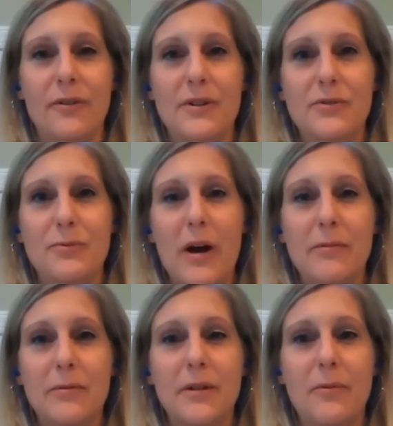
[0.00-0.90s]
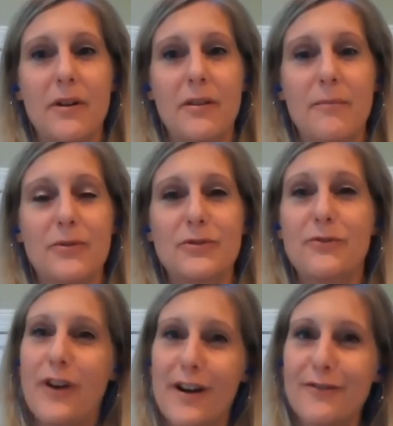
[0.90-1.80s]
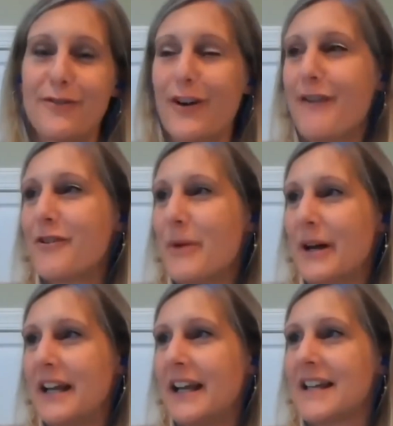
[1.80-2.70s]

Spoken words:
which is probably one of the most fun for everybody,